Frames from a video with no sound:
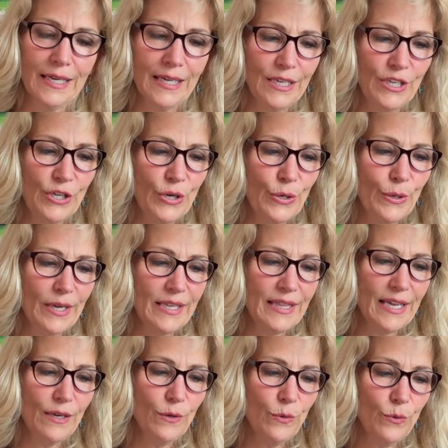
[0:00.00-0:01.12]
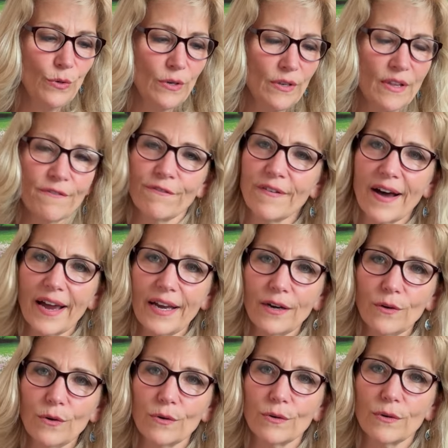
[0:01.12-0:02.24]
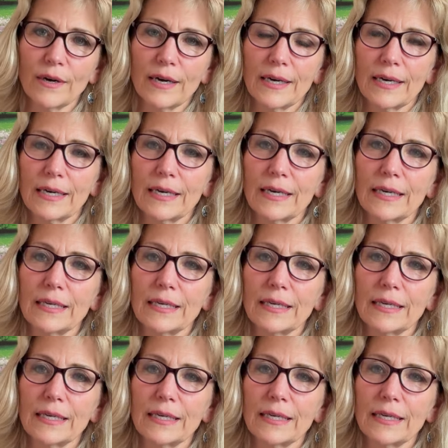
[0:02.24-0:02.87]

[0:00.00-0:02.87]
you know, and then the final uh,